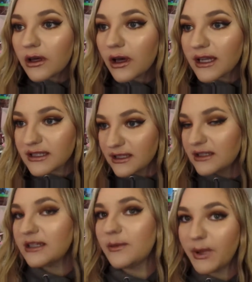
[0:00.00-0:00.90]
I did
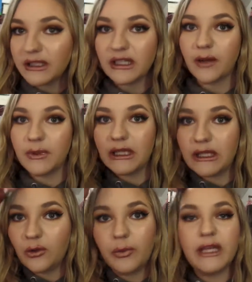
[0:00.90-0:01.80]
need to build it up a
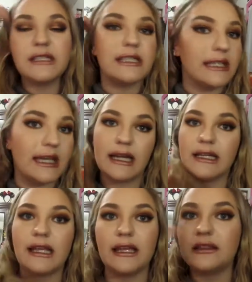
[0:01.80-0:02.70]
little bit to kind
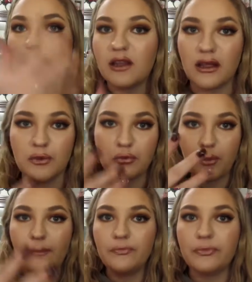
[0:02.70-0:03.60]
of get the
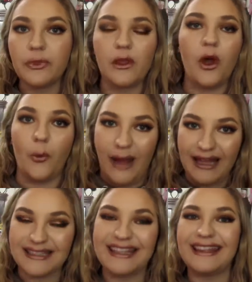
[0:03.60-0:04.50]

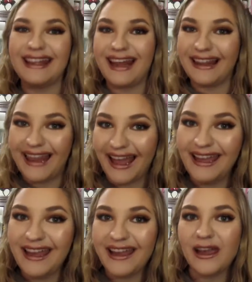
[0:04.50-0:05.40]
opacity that I
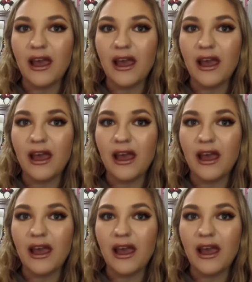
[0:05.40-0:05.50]
like.